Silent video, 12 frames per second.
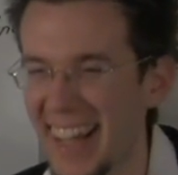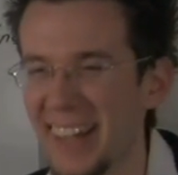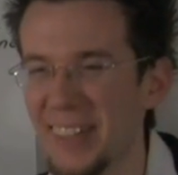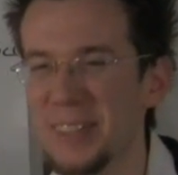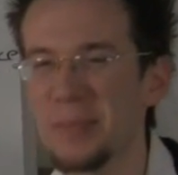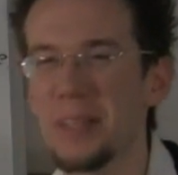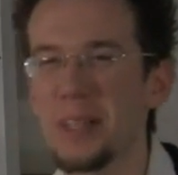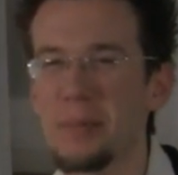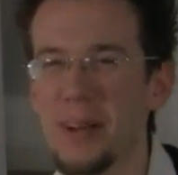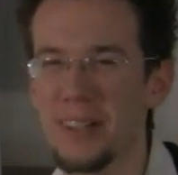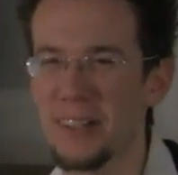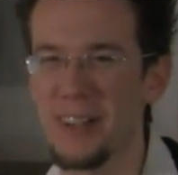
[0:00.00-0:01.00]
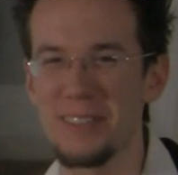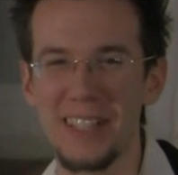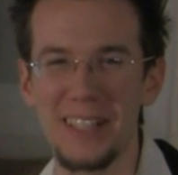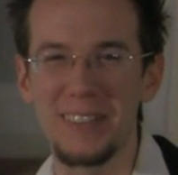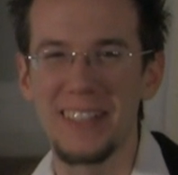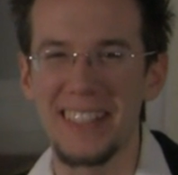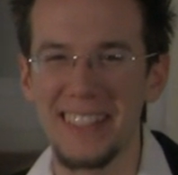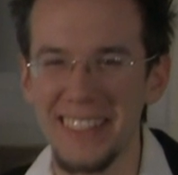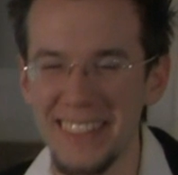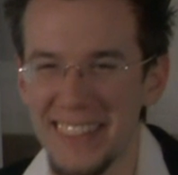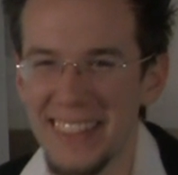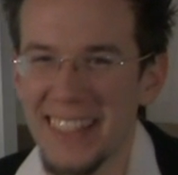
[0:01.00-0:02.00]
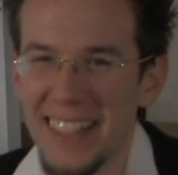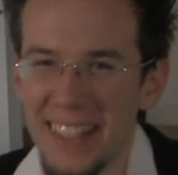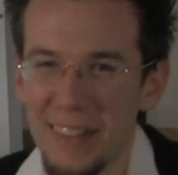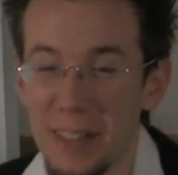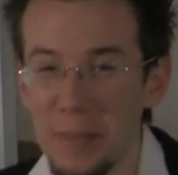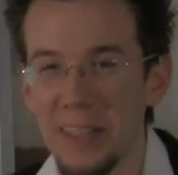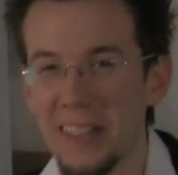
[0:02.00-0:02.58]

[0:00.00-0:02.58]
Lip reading: I don't speak binary very well. Wouldn't